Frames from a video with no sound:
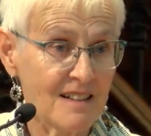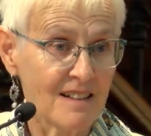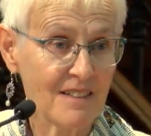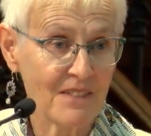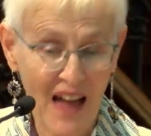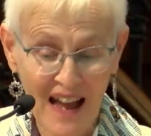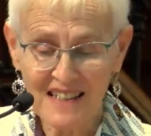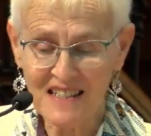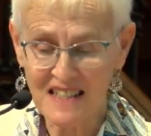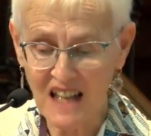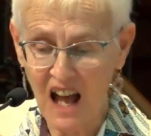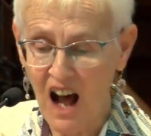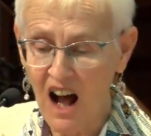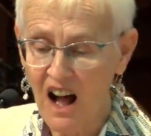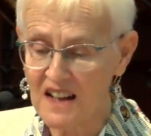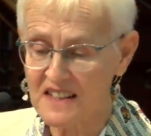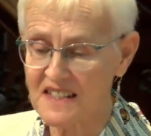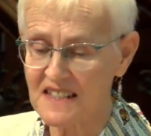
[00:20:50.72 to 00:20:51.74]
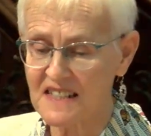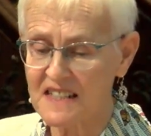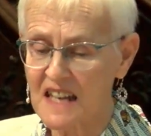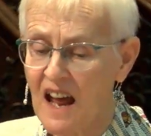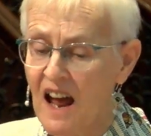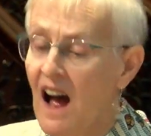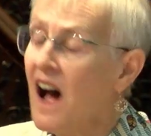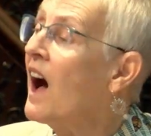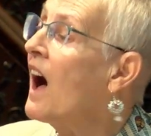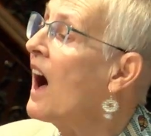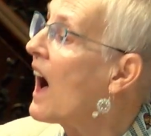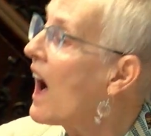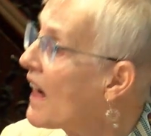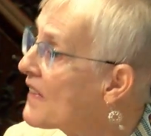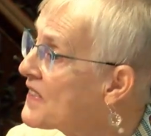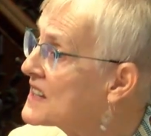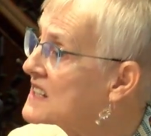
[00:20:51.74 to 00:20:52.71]
That's us.
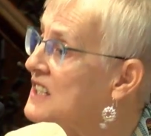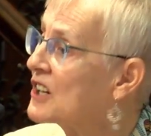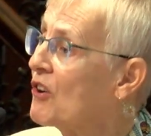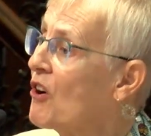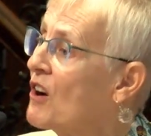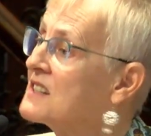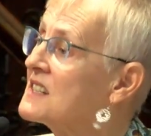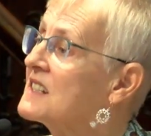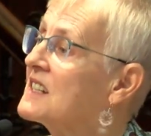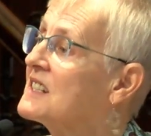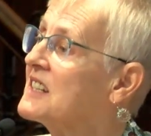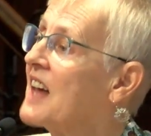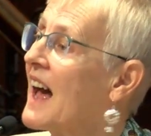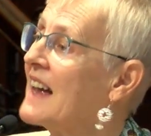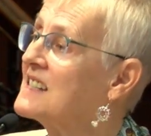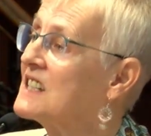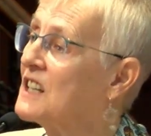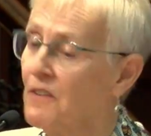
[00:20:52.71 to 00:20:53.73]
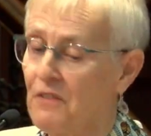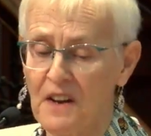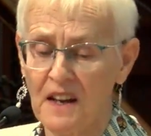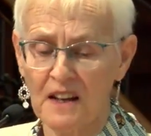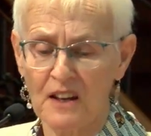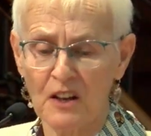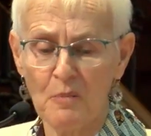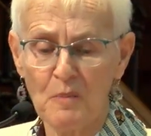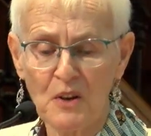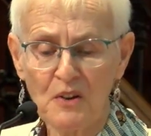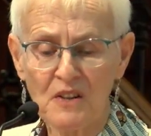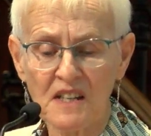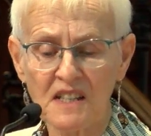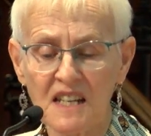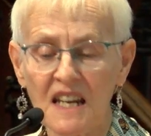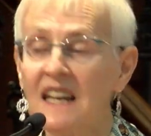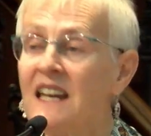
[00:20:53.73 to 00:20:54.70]
Others across the scientific
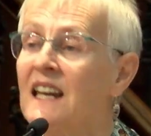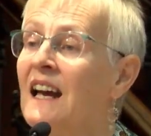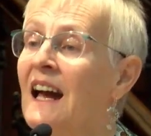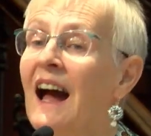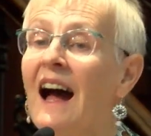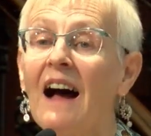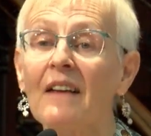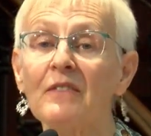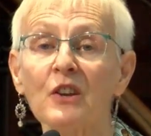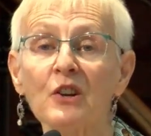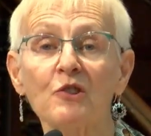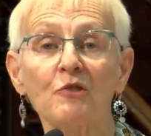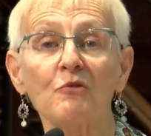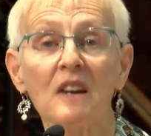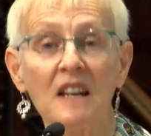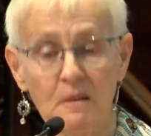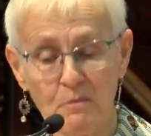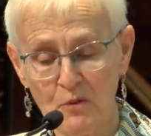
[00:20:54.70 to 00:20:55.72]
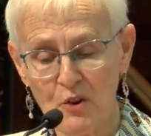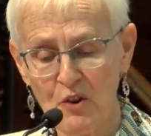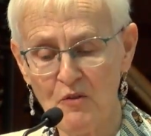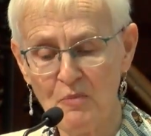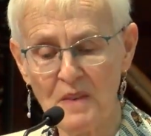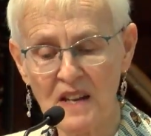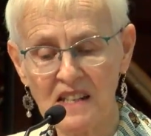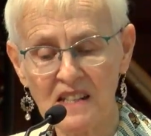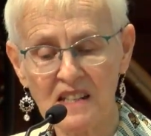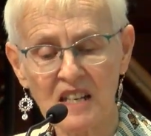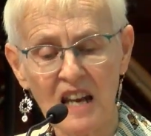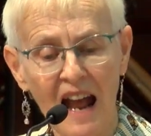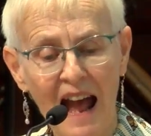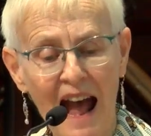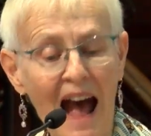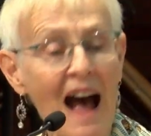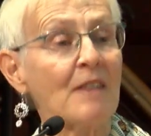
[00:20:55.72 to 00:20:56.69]
community and the green movement
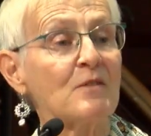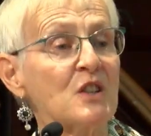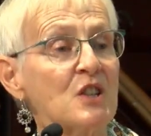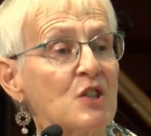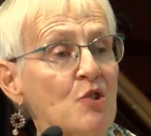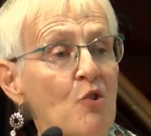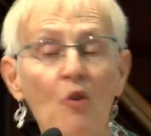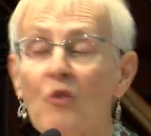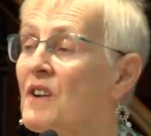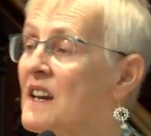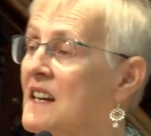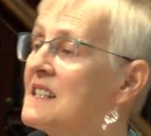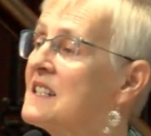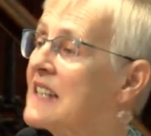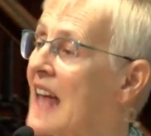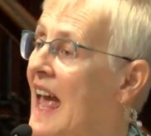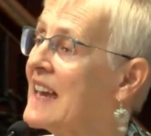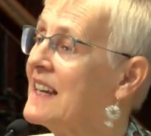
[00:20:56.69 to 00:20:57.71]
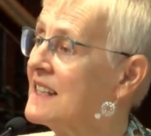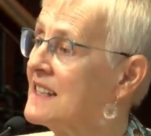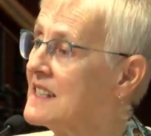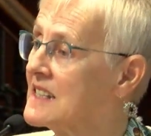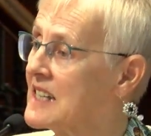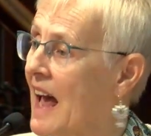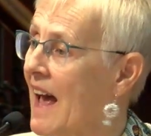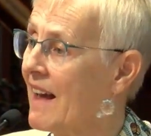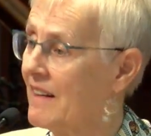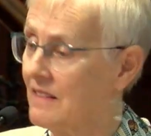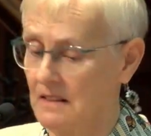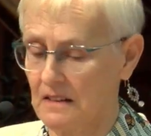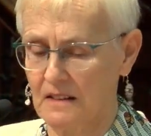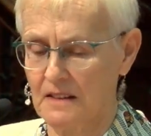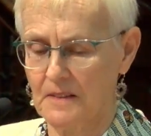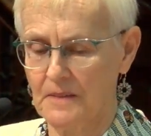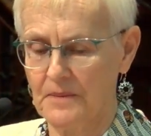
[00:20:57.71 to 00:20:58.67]
have stories they can
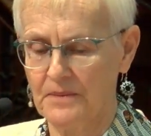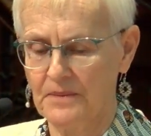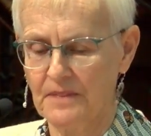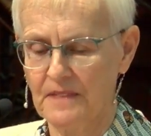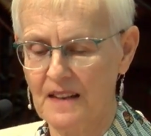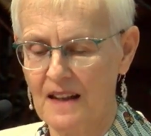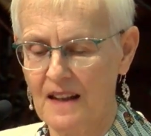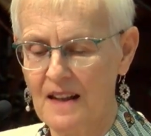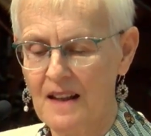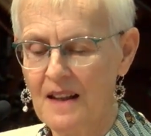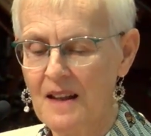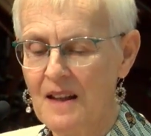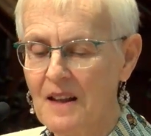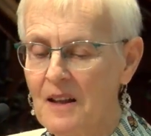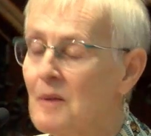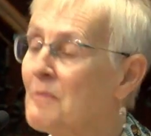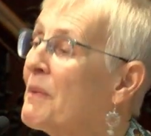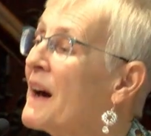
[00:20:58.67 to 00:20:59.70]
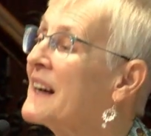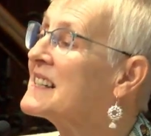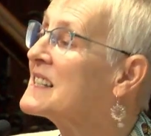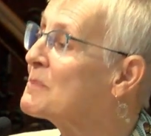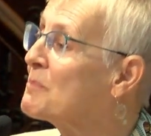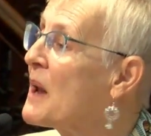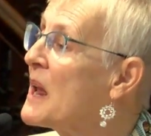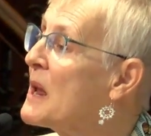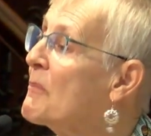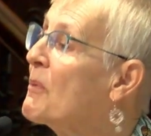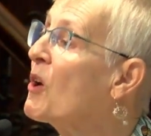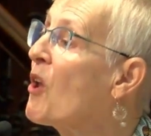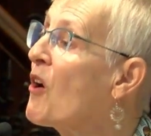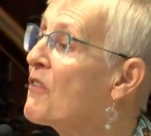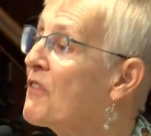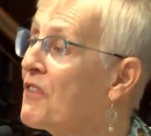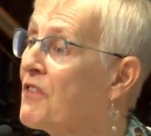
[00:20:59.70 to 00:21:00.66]
tell. But as people
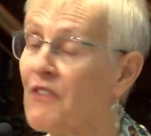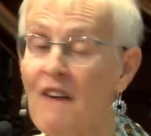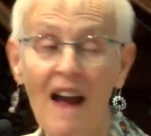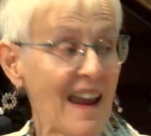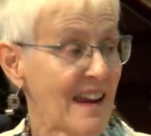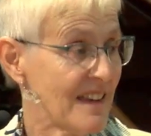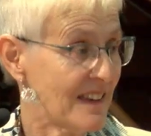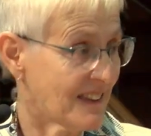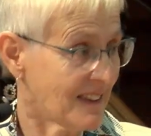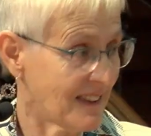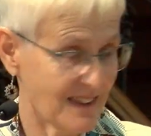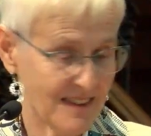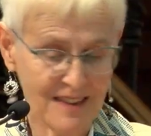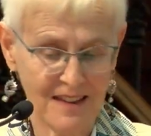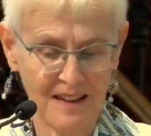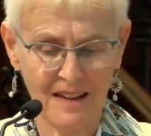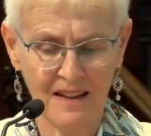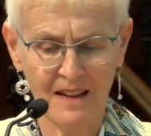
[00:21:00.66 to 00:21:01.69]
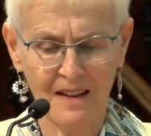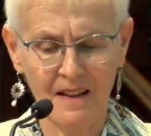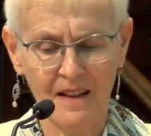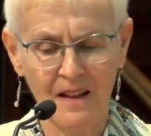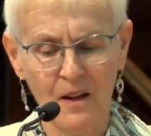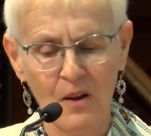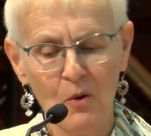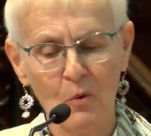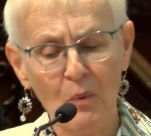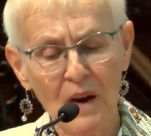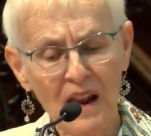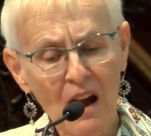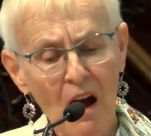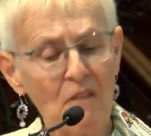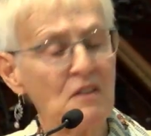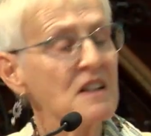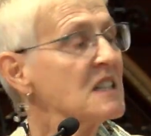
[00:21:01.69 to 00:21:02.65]
of faith, we
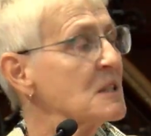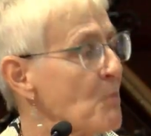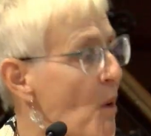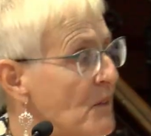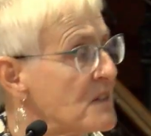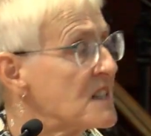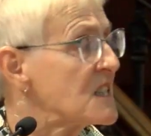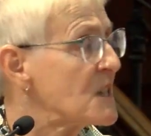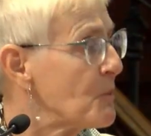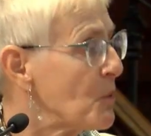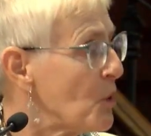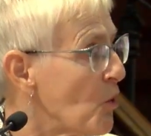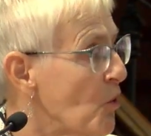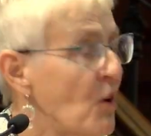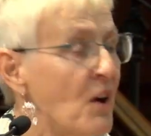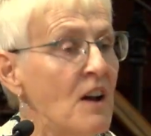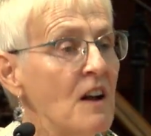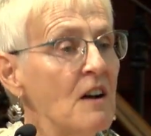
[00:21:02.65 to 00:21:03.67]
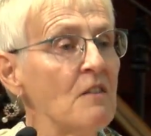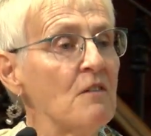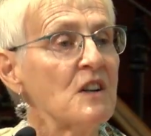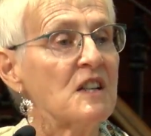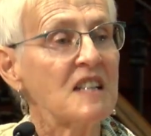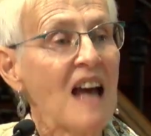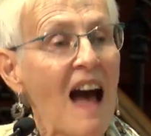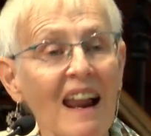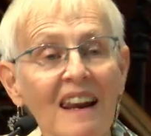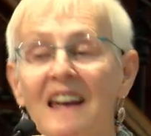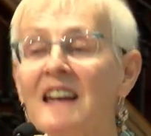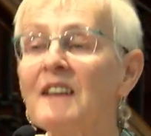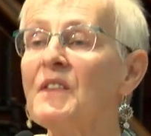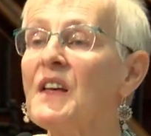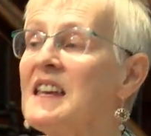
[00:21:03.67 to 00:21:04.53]
are responsible for telling the